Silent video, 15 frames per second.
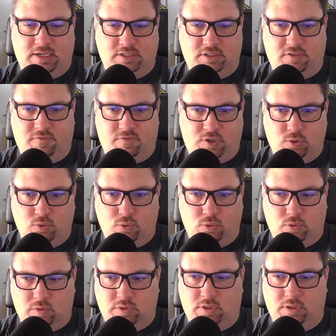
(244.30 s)

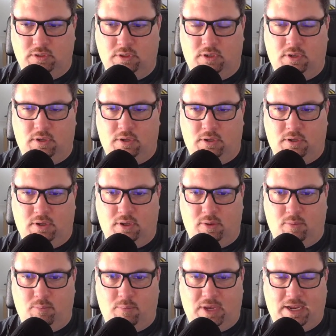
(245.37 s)
fueled
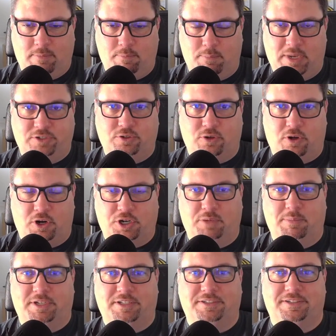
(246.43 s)
my mental
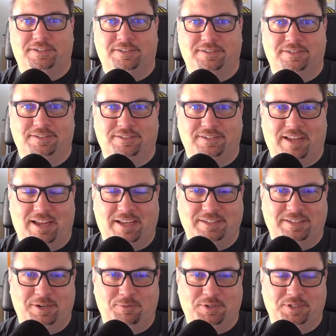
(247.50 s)
arguments as
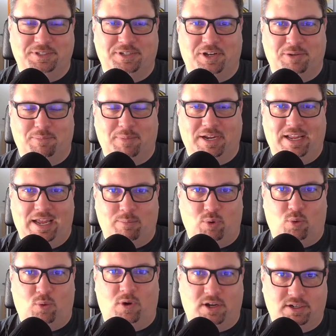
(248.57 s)
I was on my Apple
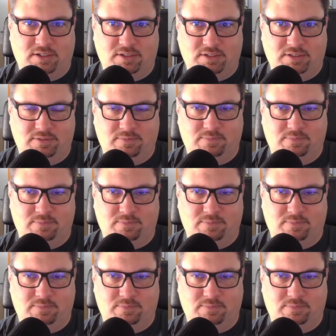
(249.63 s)
walks.